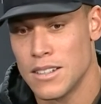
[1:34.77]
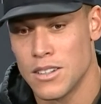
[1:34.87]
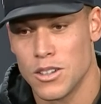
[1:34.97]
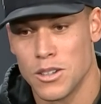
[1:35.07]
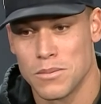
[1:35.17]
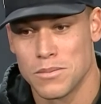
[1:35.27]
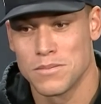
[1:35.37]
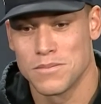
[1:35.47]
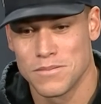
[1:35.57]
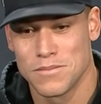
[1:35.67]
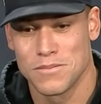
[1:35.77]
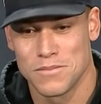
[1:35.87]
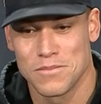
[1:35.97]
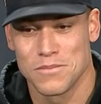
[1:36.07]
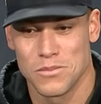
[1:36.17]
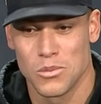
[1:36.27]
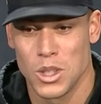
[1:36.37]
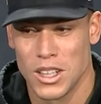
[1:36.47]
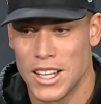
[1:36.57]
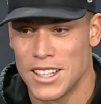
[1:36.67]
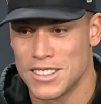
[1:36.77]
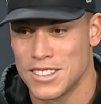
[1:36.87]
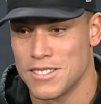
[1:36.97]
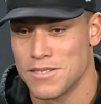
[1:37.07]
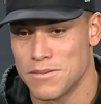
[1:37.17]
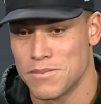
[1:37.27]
You know, realize and